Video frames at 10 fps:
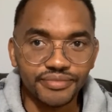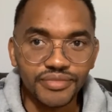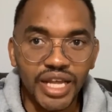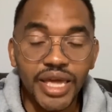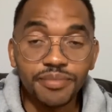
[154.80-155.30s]

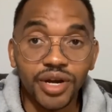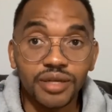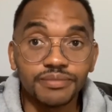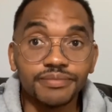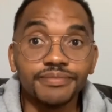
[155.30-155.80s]

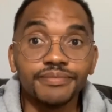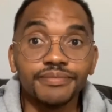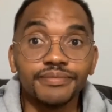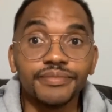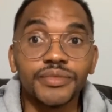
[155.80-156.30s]
Abraham
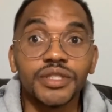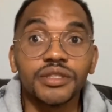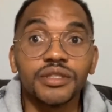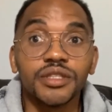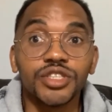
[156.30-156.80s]

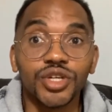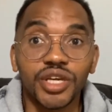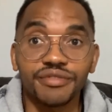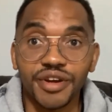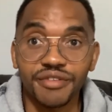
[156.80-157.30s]
took
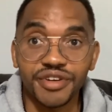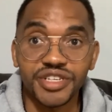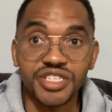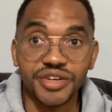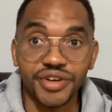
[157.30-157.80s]
it very very
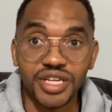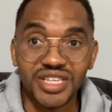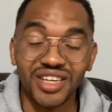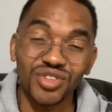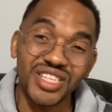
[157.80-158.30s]

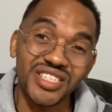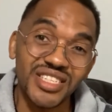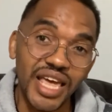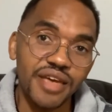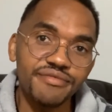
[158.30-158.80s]
seriously. On the
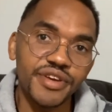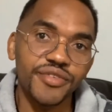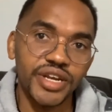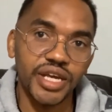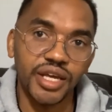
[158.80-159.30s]
same
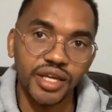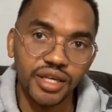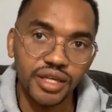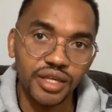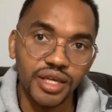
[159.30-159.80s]
very day,
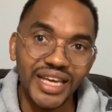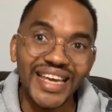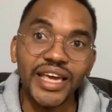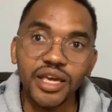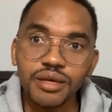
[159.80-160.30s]

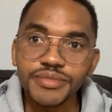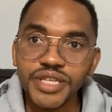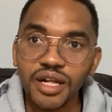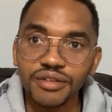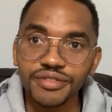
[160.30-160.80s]
he
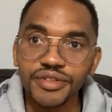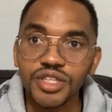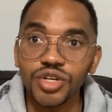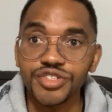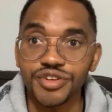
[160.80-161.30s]
himself
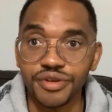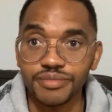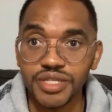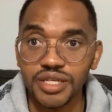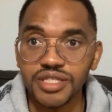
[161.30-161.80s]
got
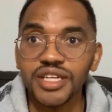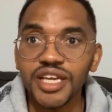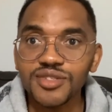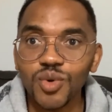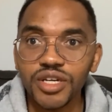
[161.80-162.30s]
circumcised. And
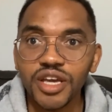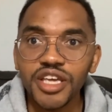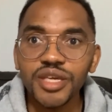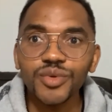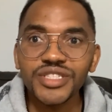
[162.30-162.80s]
guess what?
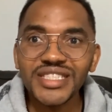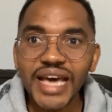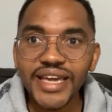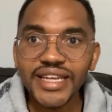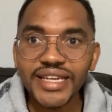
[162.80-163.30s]
He was
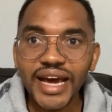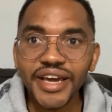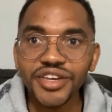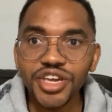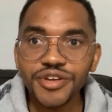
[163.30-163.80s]

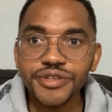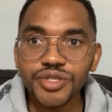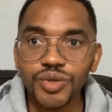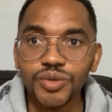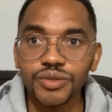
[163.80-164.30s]
99 years old.